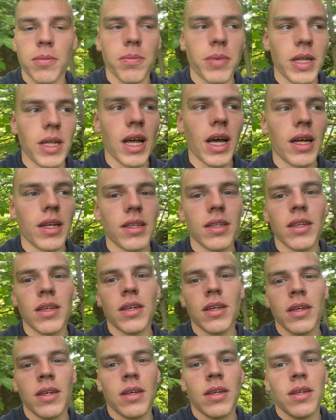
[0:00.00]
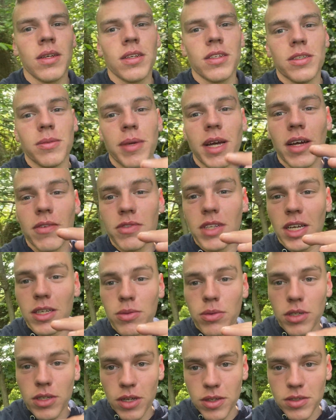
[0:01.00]
But then you may have
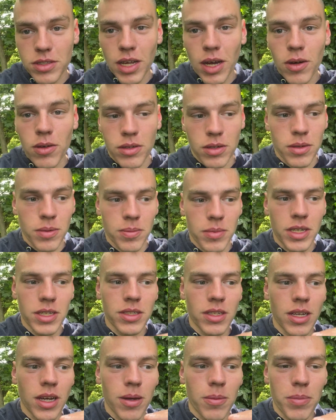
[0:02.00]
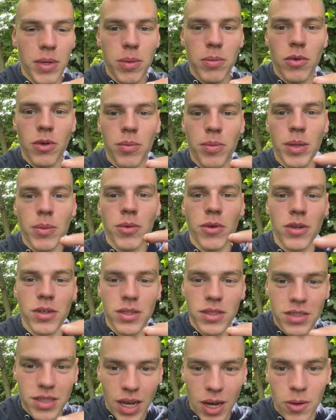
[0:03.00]
days where it goes down, but then you get a bit more, a bit more,
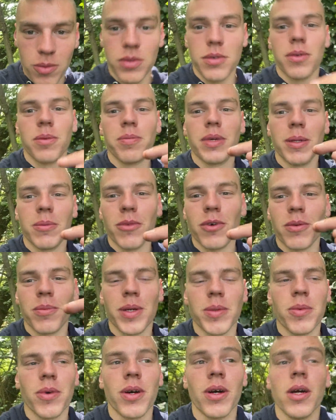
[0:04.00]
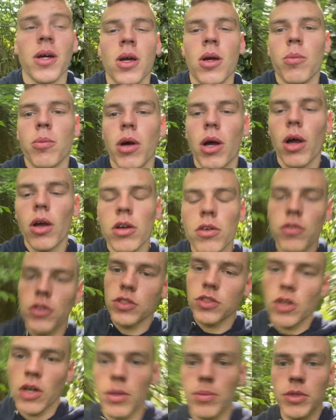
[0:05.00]
down, a bit more, a bit more but over
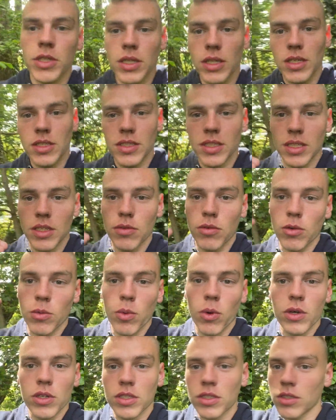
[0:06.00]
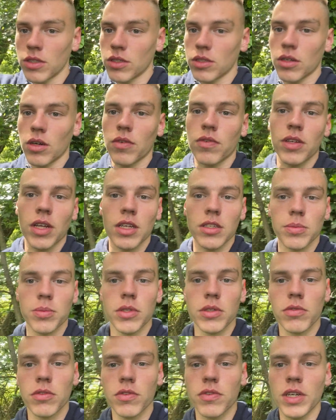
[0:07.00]
time you're going to see the rewards in yourself and that's a
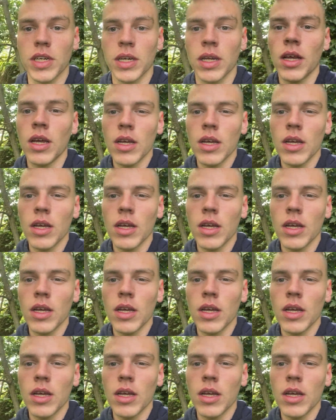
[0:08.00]
beautiful thing